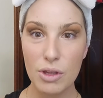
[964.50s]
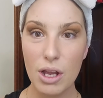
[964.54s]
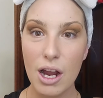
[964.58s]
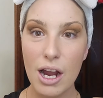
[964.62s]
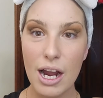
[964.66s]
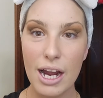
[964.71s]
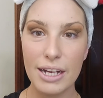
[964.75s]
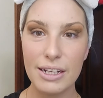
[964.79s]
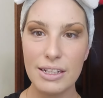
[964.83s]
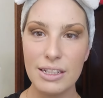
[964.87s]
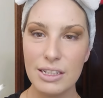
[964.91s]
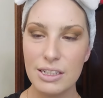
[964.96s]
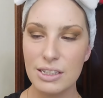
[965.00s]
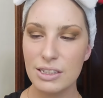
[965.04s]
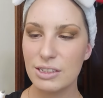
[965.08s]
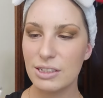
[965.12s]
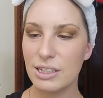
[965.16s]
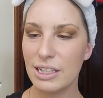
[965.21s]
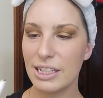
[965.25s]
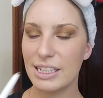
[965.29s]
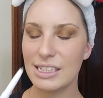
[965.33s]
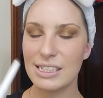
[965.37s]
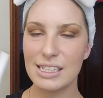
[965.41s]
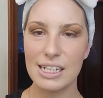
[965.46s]
Alright,
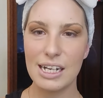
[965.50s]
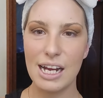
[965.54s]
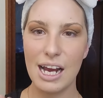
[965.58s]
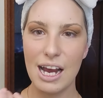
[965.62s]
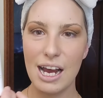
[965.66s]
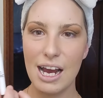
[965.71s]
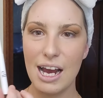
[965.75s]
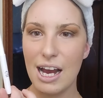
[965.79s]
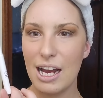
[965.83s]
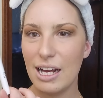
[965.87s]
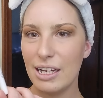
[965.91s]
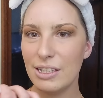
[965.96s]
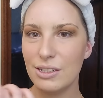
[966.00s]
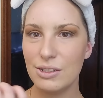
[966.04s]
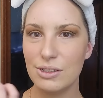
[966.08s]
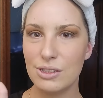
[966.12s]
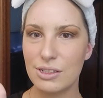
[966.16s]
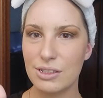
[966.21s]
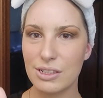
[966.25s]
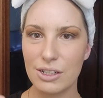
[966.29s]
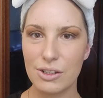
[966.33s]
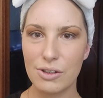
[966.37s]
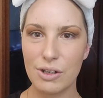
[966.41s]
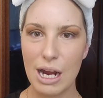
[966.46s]
so like I said, I
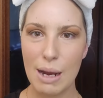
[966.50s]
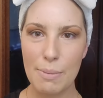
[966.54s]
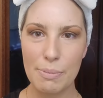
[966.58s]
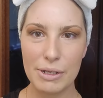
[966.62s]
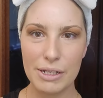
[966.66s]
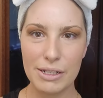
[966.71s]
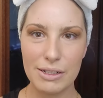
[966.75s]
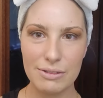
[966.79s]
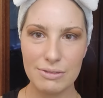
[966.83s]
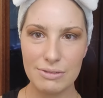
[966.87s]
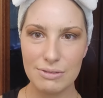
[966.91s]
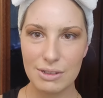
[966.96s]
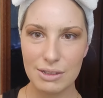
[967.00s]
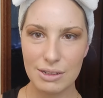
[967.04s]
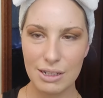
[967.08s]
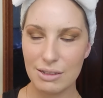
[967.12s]
use a crappy,